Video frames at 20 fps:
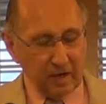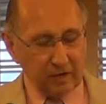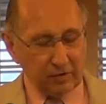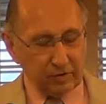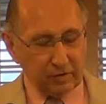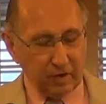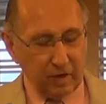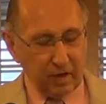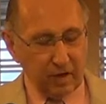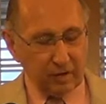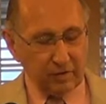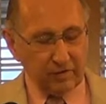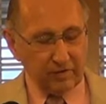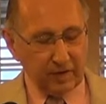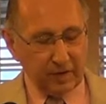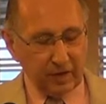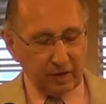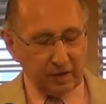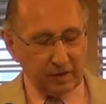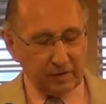A strong
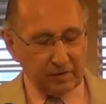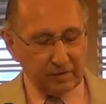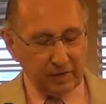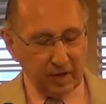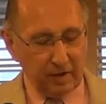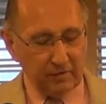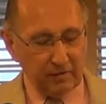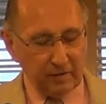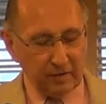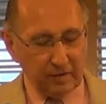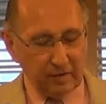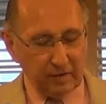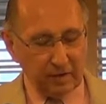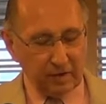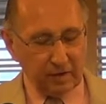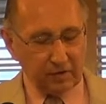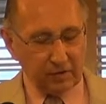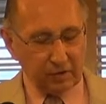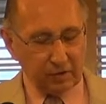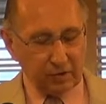feeling of comfort
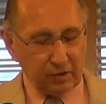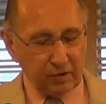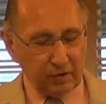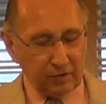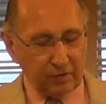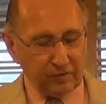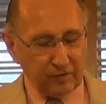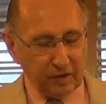and a secure